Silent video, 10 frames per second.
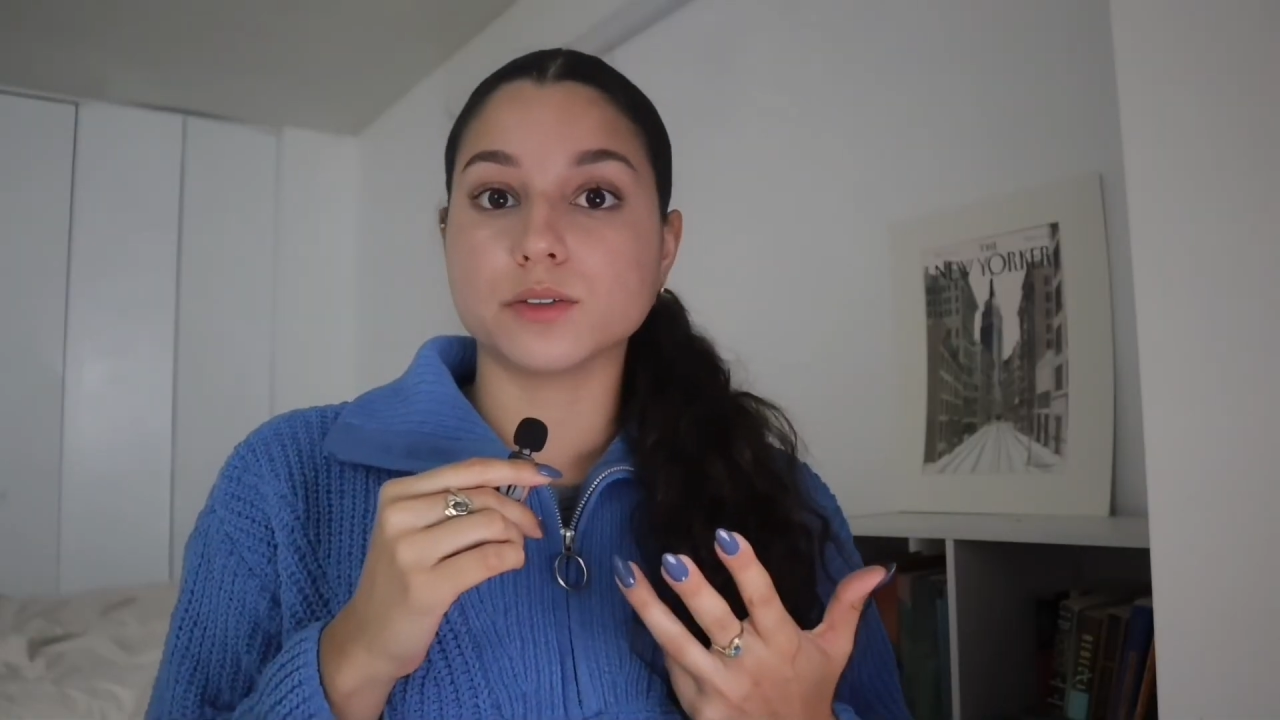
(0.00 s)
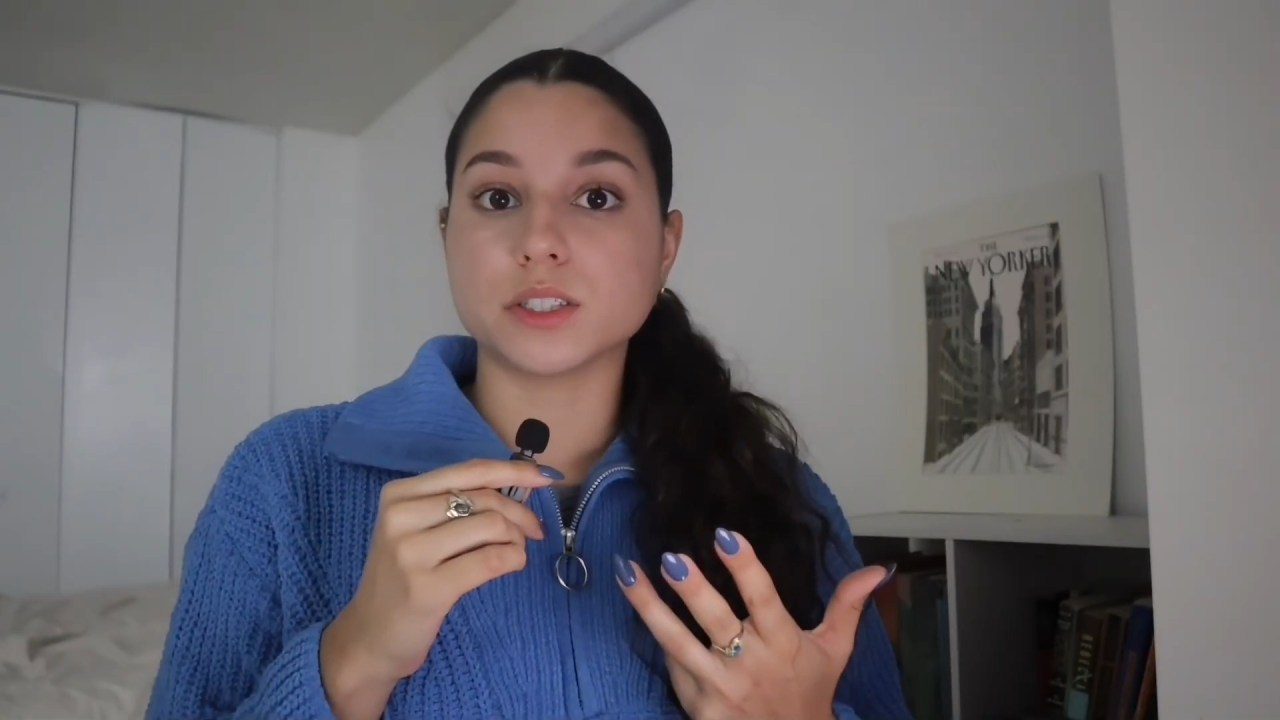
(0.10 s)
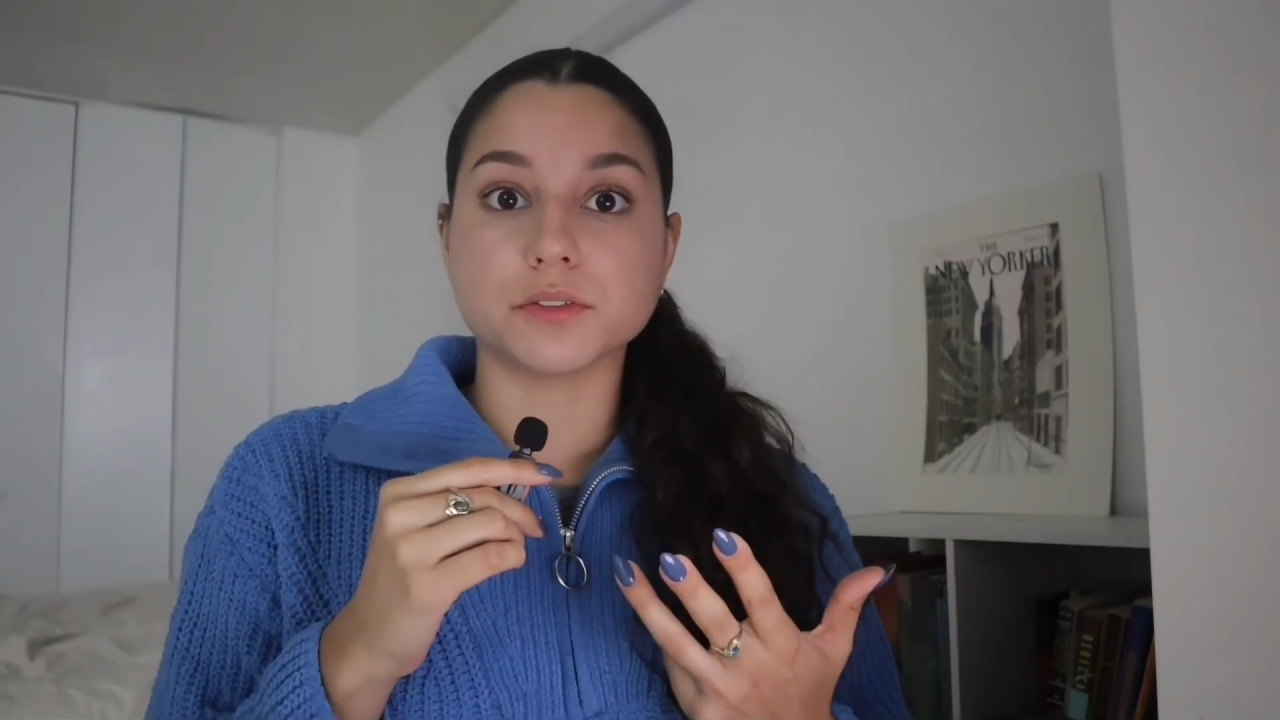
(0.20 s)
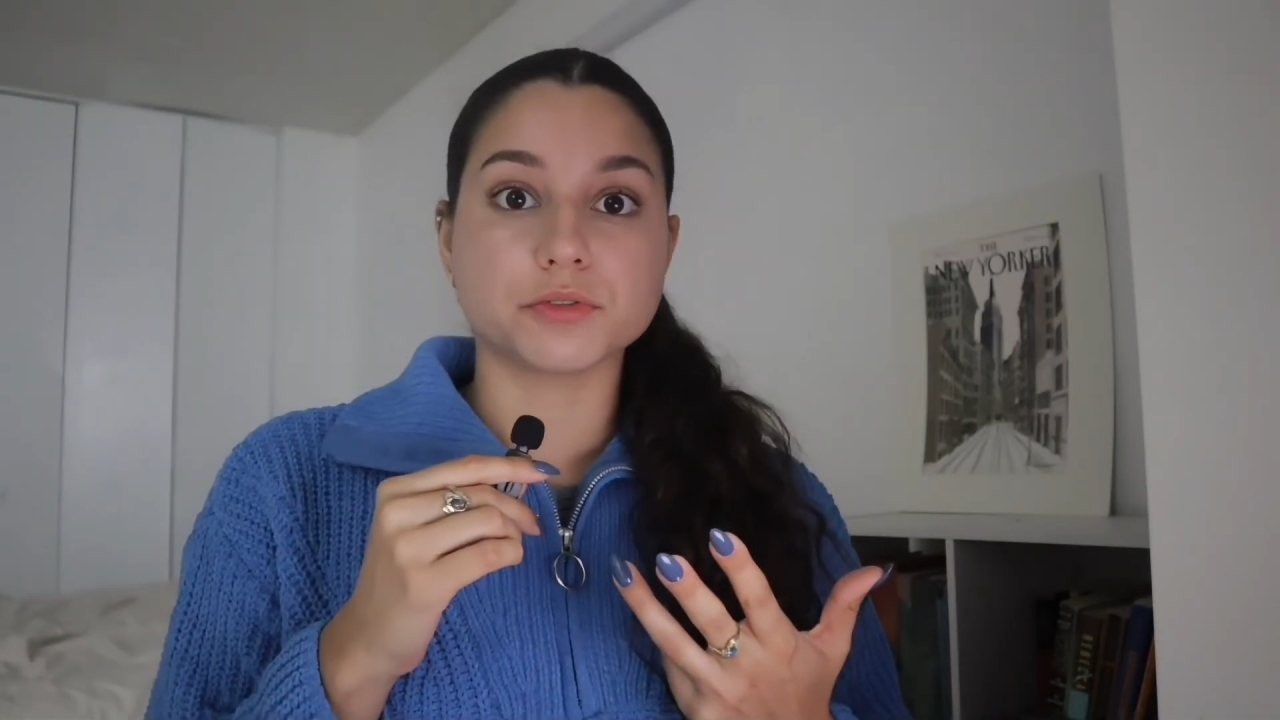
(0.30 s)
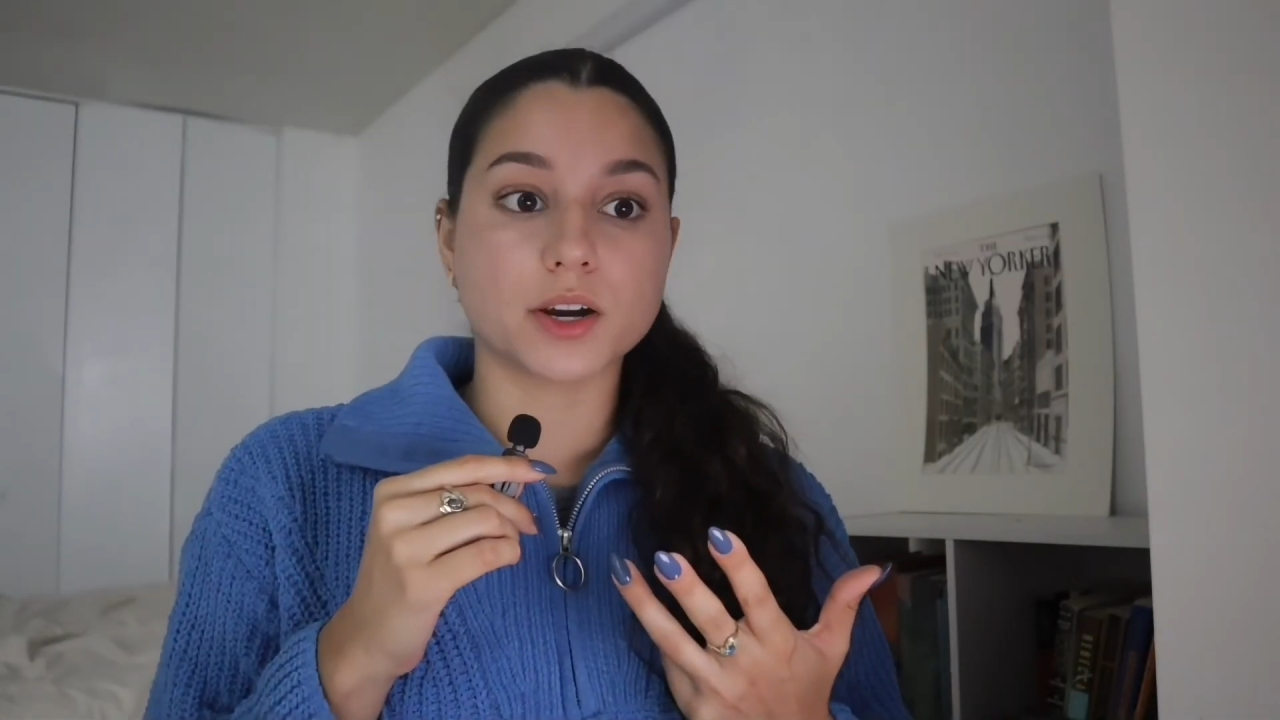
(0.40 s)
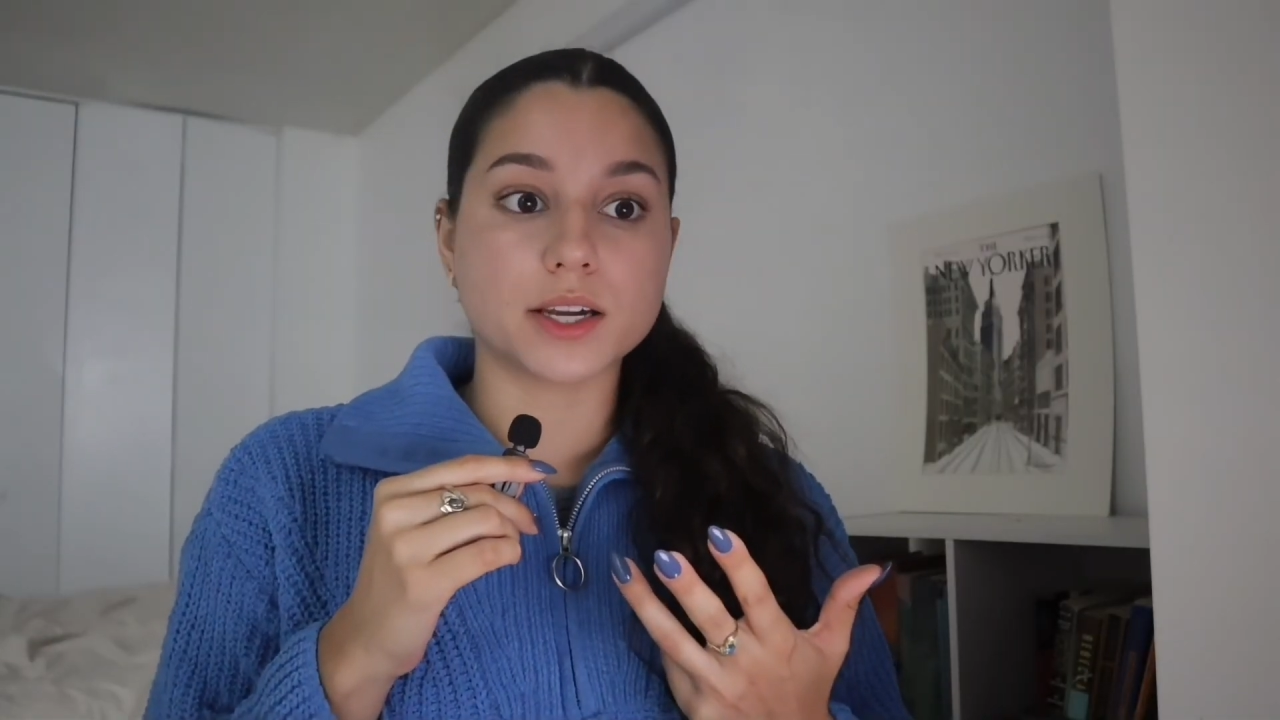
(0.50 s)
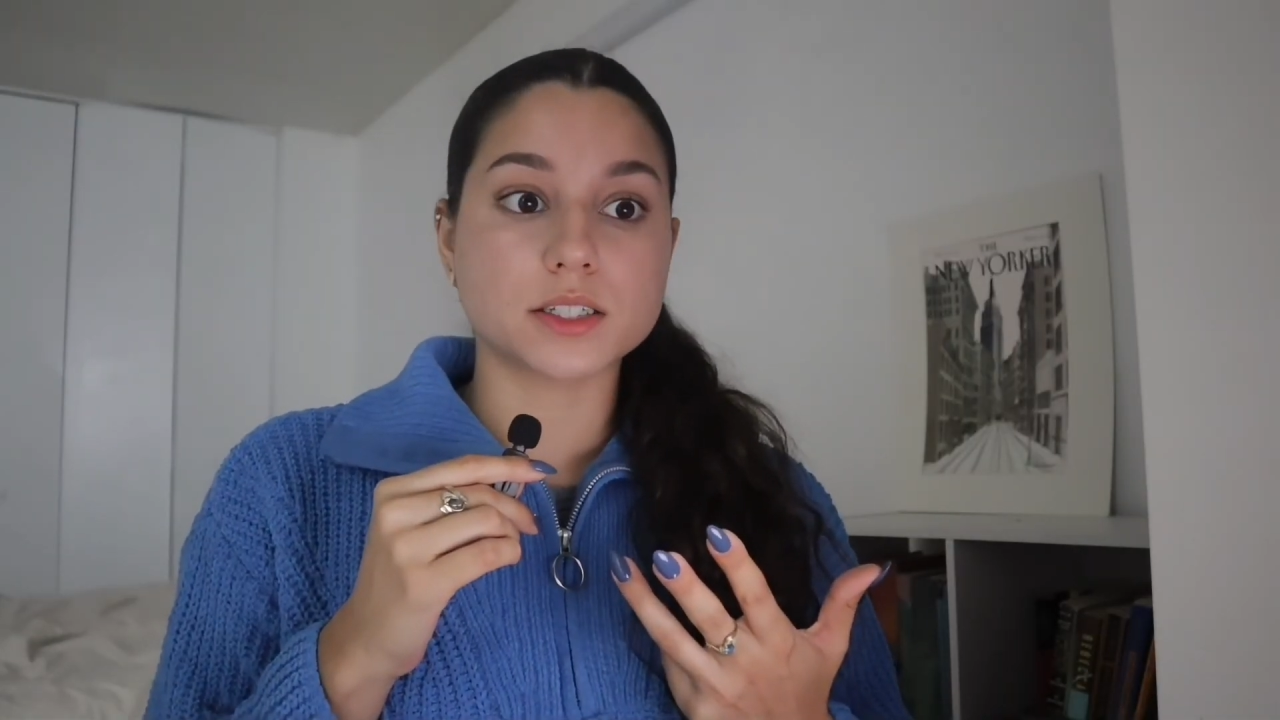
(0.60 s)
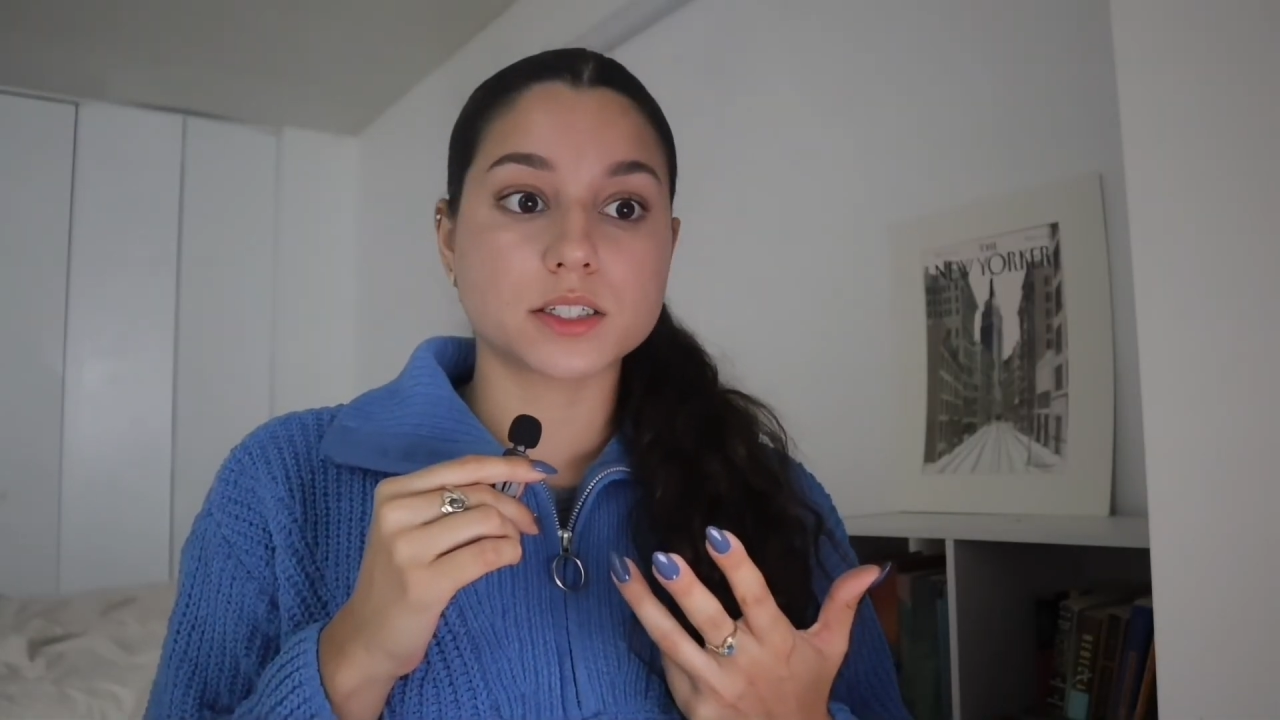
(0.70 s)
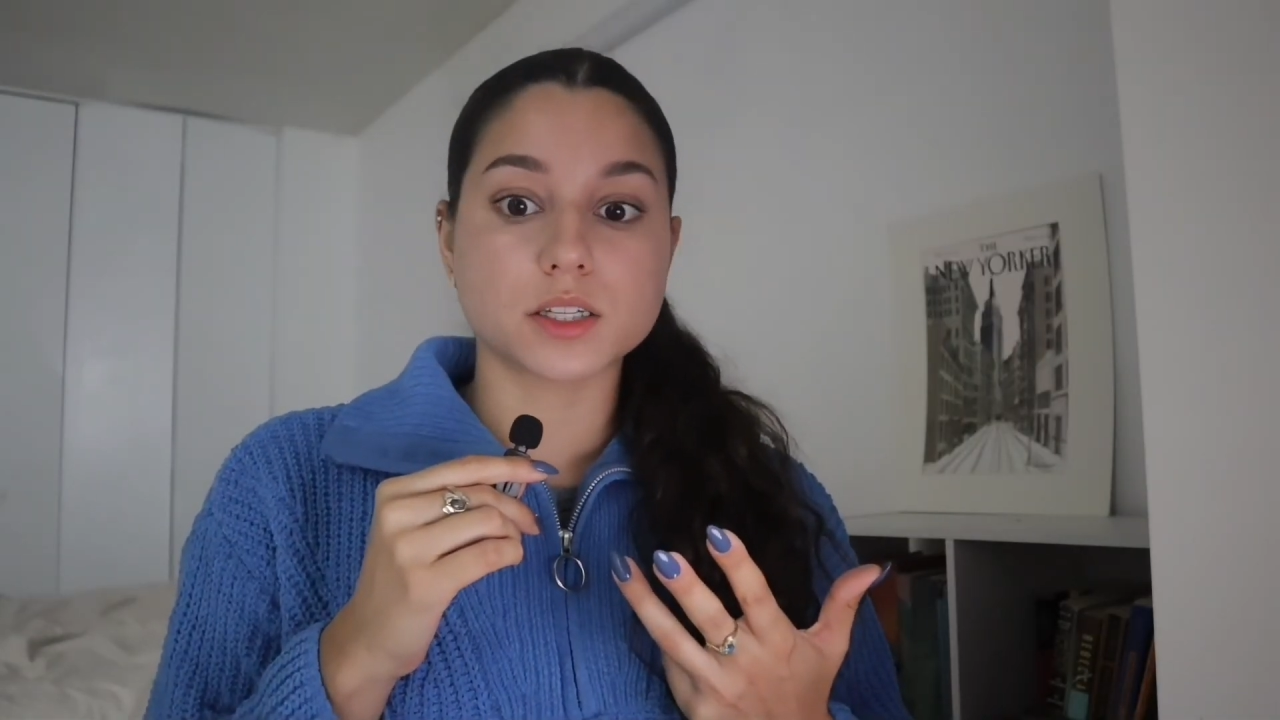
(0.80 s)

different